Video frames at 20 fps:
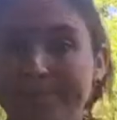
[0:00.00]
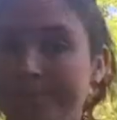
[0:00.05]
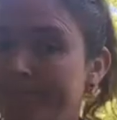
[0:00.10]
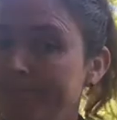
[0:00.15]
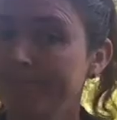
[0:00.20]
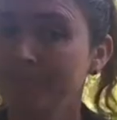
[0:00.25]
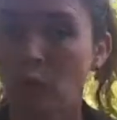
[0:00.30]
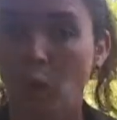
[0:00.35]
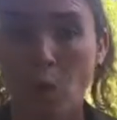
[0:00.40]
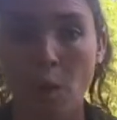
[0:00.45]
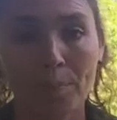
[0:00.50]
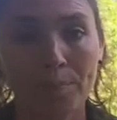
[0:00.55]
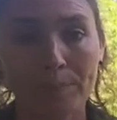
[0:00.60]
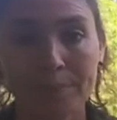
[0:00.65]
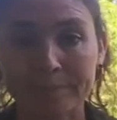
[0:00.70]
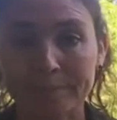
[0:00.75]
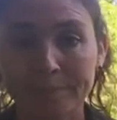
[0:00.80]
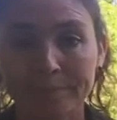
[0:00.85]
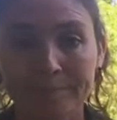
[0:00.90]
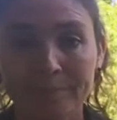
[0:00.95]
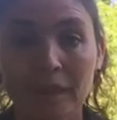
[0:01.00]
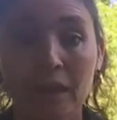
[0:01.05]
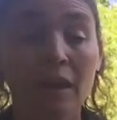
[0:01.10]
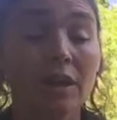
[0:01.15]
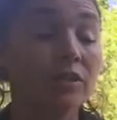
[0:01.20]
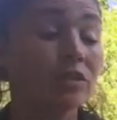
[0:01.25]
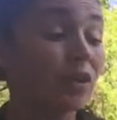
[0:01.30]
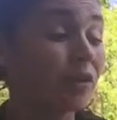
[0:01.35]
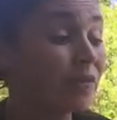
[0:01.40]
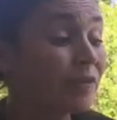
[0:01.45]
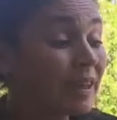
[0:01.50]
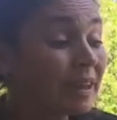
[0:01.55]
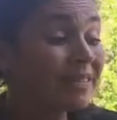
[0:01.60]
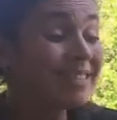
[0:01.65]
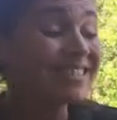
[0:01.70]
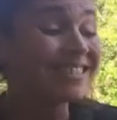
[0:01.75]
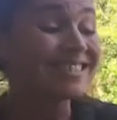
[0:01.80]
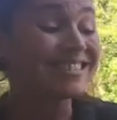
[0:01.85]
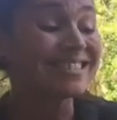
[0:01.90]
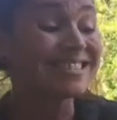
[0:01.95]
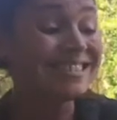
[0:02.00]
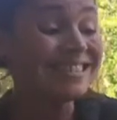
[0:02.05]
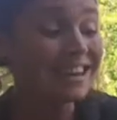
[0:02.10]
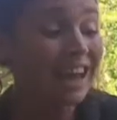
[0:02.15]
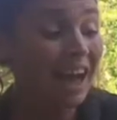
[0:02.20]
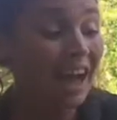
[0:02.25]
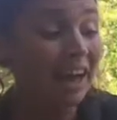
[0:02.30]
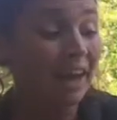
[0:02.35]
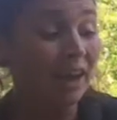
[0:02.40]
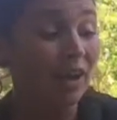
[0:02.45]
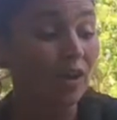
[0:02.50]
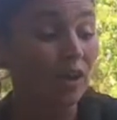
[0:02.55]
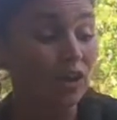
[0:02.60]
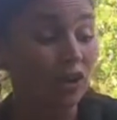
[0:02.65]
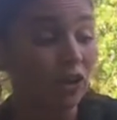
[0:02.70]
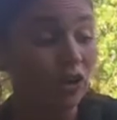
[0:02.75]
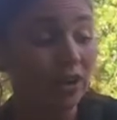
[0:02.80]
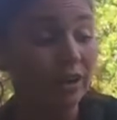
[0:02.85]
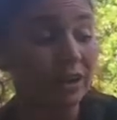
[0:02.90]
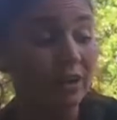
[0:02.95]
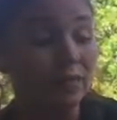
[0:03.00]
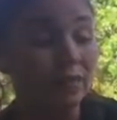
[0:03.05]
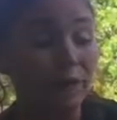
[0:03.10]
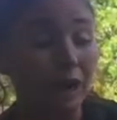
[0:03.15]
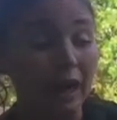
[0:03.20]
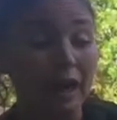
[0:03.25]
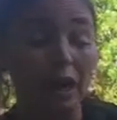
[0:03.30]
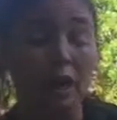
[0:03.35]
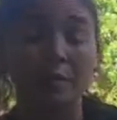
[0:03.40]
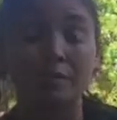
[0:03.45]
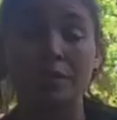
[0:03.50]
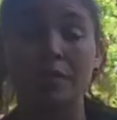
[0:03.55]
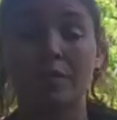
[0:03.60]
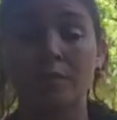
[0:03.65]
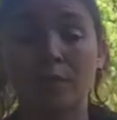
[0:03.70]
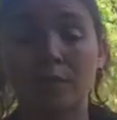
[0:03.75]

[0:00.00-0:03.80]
Nope. So this is not a good environment for